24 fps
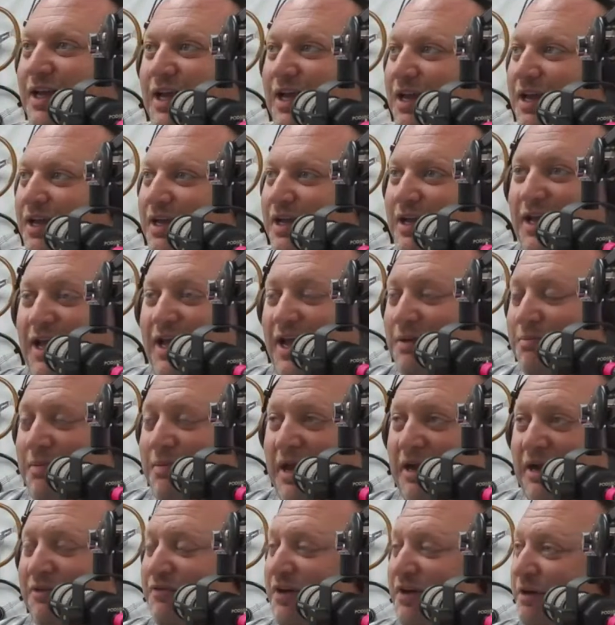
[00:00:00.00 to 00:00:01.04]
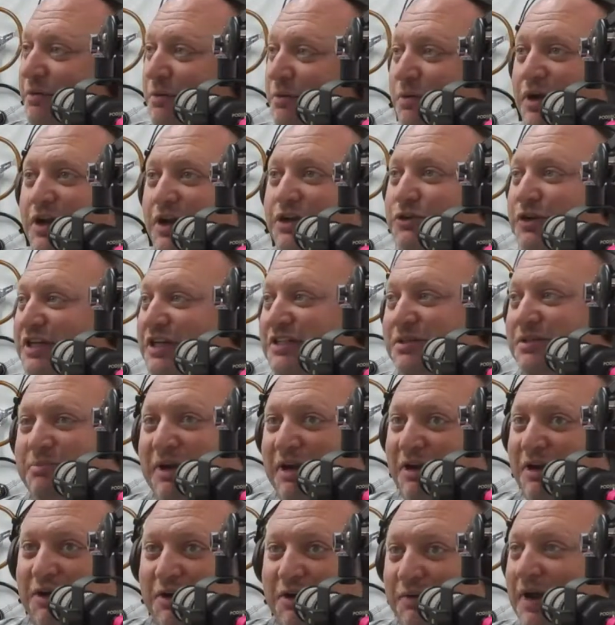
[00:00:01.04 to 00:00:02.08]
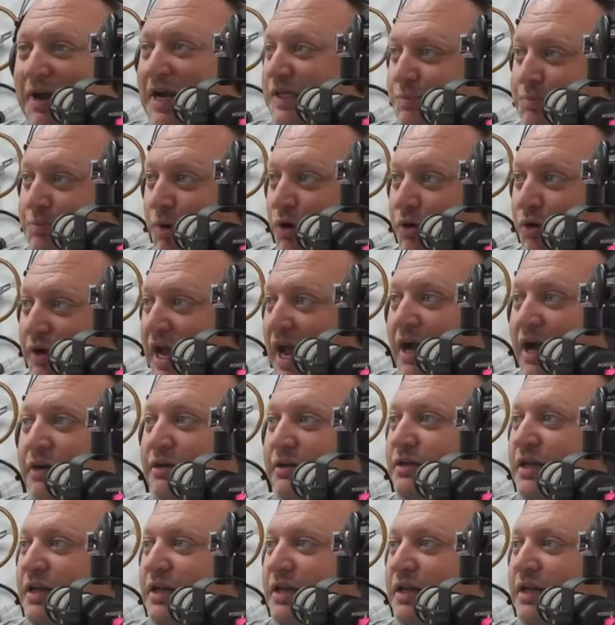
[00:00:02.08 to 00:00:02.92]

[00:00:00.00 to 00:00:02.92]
and matter of fact, we want to drink some beer, and our race broke out,